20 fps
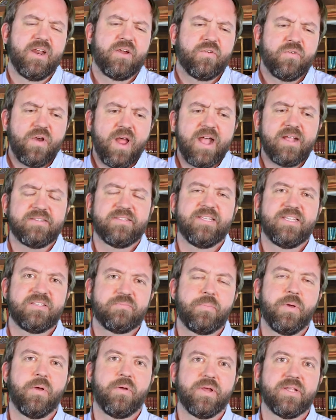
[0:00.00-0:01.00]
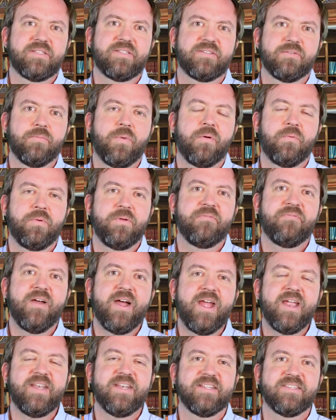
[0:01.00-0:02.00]
across these poets, what we
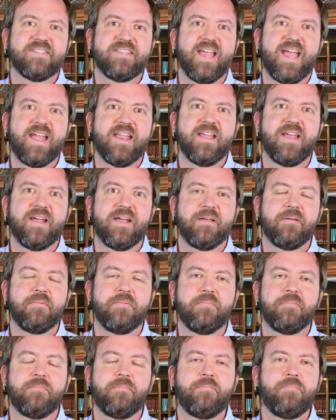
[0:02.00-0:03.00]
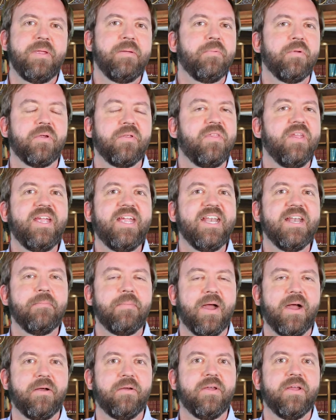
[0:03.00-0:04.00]
find is that people are thinking
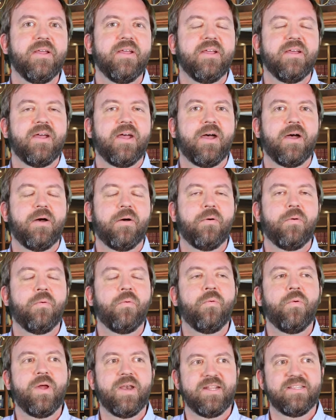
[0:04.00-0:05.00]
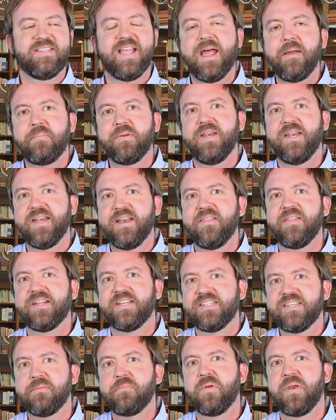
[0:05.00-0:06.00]
about what is happening in the
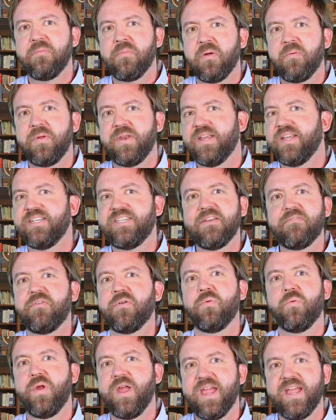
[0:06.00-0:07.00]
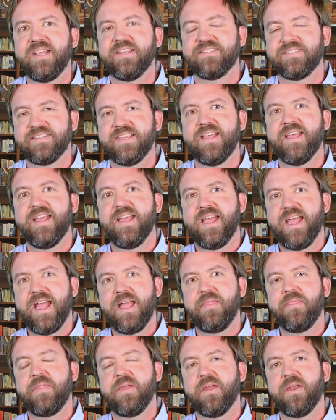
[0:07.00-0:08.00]
contemporary moment in different ways.
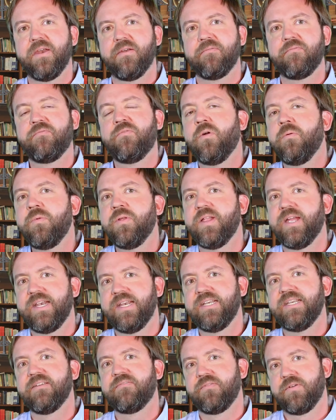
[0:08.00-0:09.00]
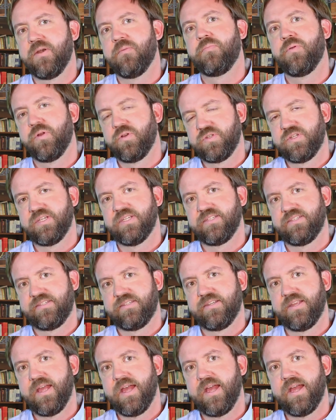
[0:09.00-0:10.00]
And they're formulating different approaches